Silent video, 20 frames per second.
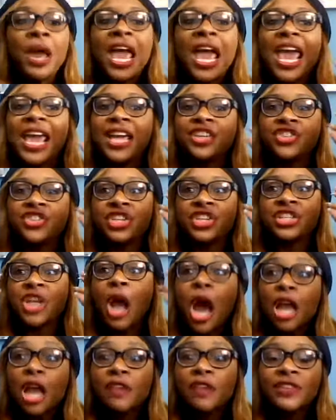It just
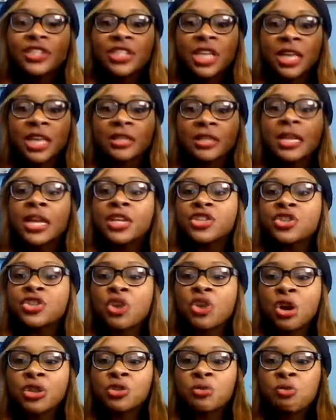all of a sudden
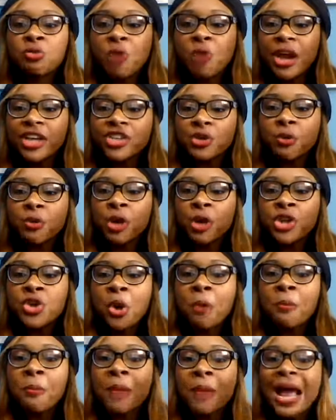starts raging when your
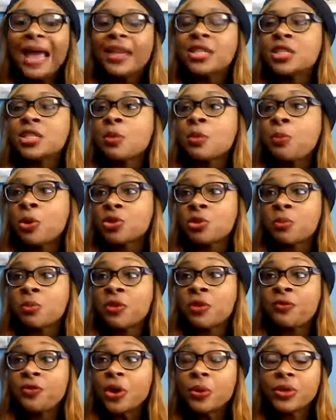mind is supposed to be
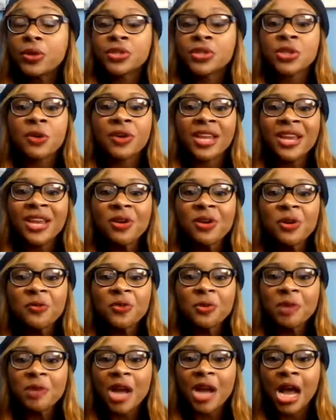focused on hearing from
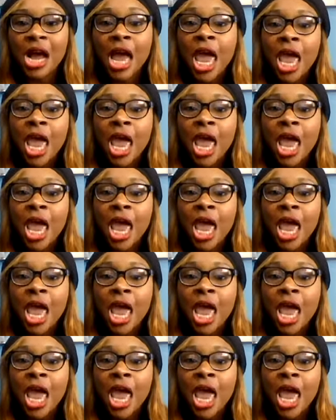God.